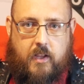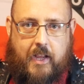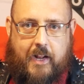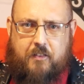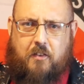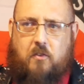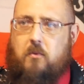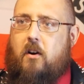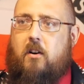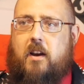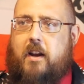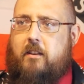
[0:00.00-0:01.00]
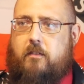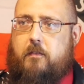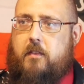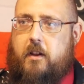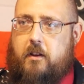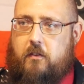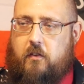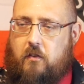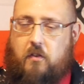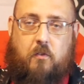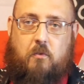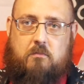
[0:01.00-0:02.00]
and to do all kinds of things
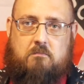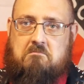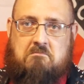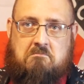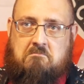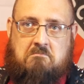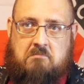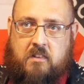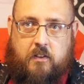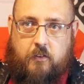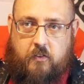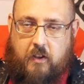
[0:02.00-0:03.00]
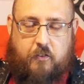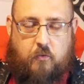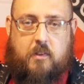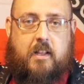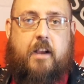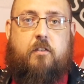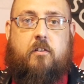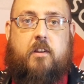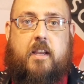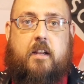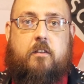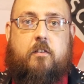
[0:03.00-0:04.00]
to sexualize your
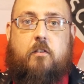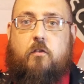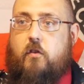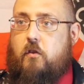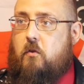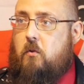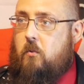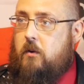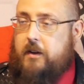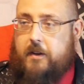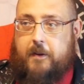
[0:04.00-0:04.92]
kids, to